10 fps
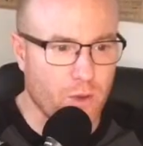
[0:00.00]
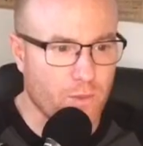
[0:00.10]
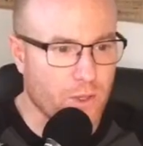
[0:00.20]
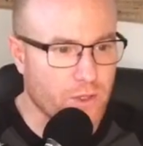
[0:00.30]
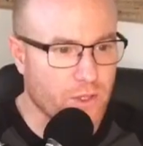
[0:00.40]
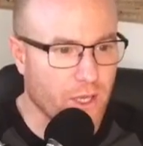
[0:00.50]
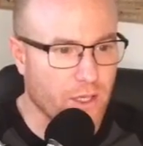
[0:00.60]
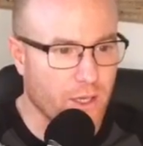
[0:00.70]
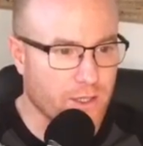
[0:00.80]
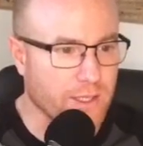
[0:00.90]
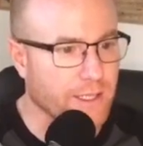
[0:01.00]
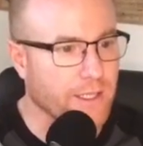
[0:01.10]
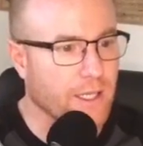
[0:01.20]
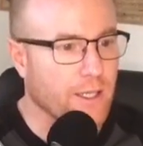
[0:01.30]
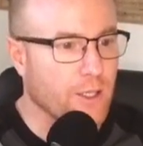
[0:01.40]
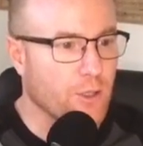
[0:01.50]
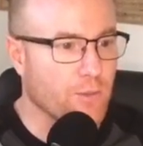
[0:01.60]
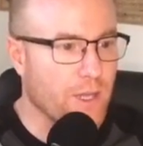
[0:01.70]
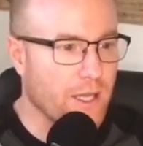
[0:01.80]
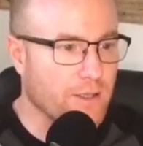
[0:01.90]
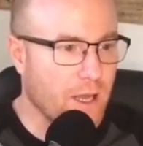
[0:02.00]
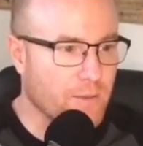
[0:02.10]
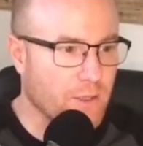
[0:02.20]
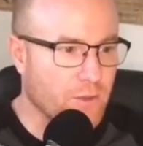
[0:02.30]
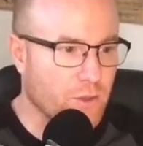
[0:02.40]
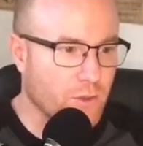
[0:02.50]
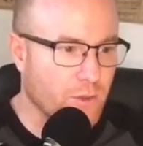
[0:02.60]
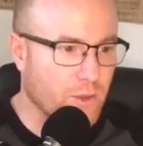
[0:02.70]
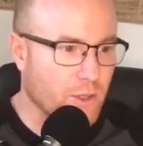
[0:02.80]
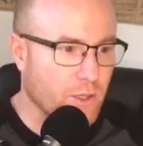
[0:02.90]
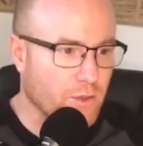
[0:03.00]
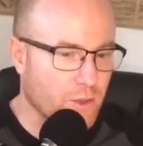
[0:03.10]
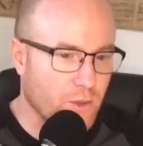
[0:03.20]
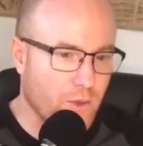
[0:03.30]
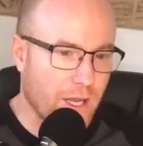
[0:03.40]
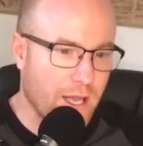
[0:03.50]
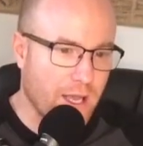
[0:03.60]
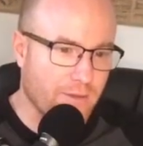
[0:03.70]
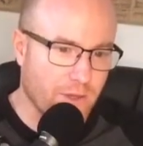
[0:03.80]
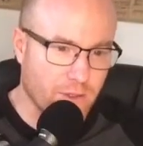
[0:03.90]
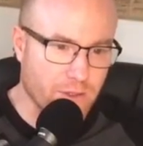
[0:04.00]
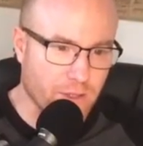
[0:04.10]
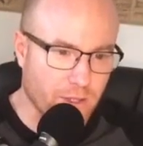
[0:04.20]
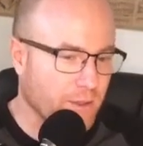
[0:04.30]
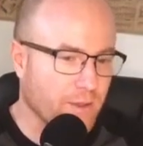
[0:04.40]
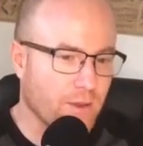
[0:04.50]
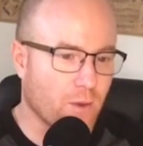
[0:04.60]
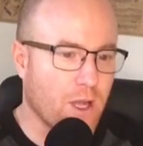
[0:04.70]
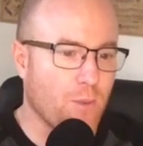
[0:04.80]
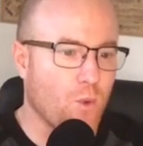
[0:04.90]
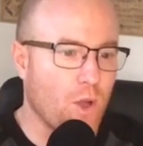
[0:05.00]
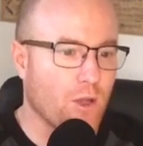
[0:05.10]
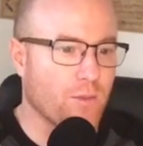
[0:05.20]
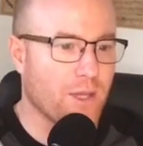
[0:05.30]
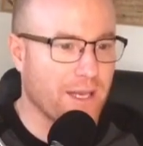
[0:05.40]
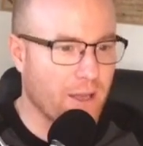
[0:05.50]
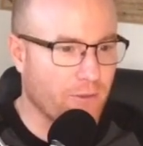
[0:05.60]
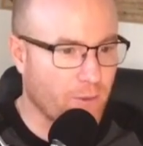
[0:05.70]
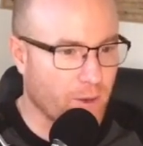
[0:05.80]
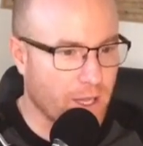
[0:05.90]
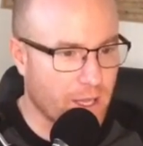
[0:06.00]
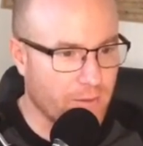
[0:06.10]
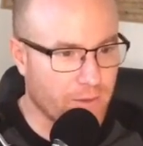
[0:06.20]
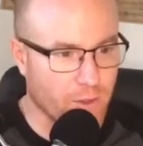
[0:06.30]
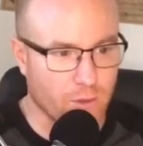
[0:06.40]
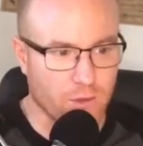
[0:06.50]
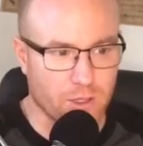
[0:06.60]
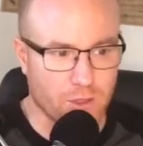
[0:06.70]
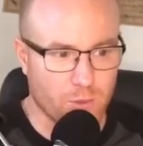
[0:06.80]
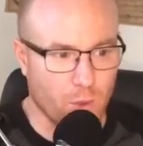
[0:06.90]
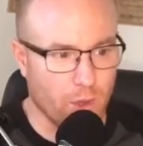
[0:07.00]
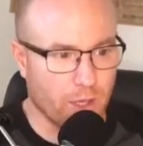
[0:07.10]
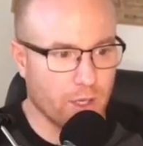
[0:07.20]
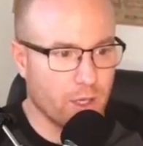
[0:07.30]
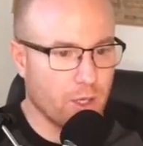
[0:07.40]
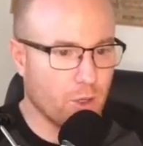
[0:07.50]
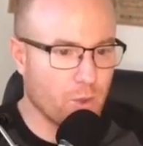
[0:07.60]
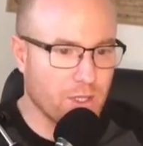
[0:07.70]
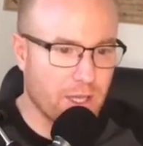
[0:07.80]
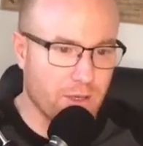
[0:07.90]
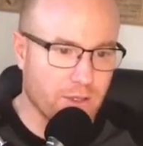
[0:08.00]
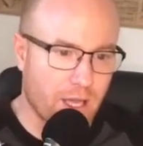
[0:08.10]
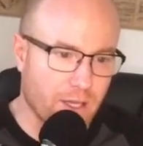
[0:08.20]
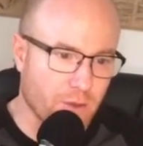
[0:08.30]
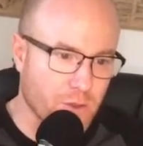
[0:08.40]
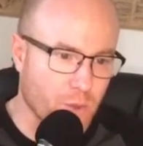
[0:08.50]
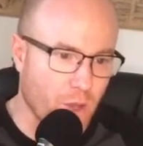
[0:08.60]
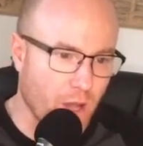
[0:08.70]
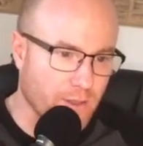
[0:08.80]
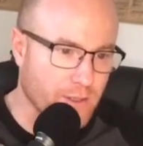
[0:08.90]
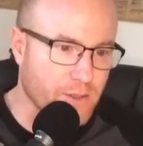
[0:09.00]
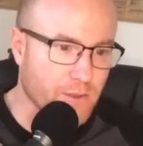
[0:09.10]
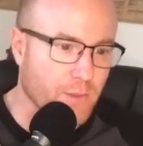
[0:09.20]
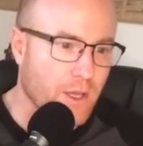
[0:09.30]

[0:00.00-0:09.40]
their son Huxley, whom they adopted 2.5 years ago. The couple welcomed the now 4.5-year-old little boy, who was later diagnosed with autism,